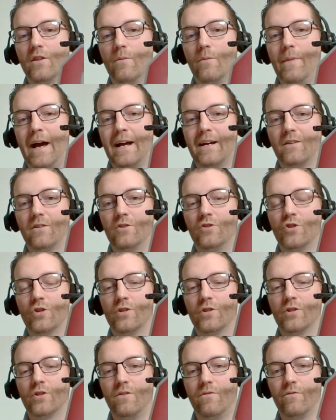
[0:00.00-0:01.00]
on the back of the
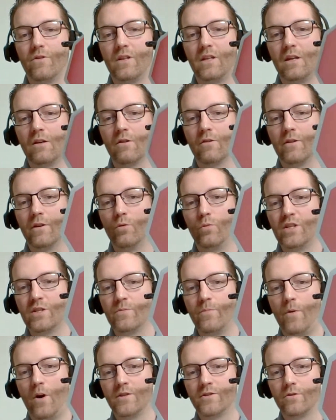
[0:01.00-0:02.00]
jersey for the year that we
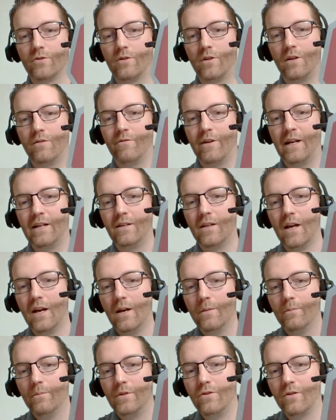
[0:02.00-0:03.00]
sponsored the event,
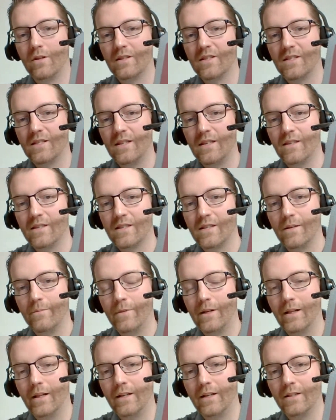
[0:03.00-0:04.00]
but you can see the
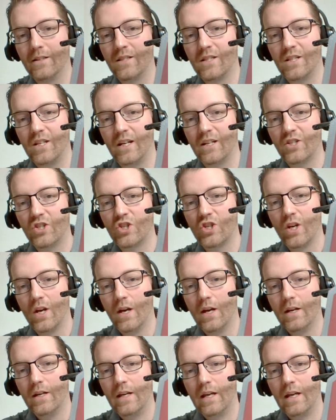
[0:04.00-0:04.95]
simulated stitch.